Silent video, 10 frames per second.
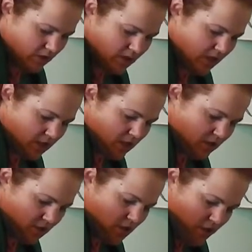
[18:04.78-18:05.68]
the
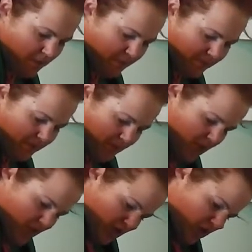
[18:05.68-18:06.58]
top.
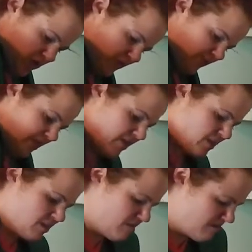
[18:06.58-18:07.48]
Hopefully
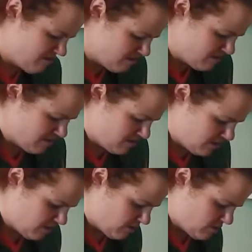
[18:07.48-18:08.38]

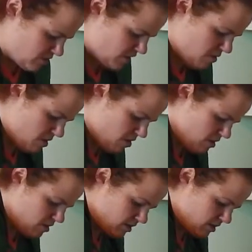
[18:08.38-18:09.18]
it's not too hot.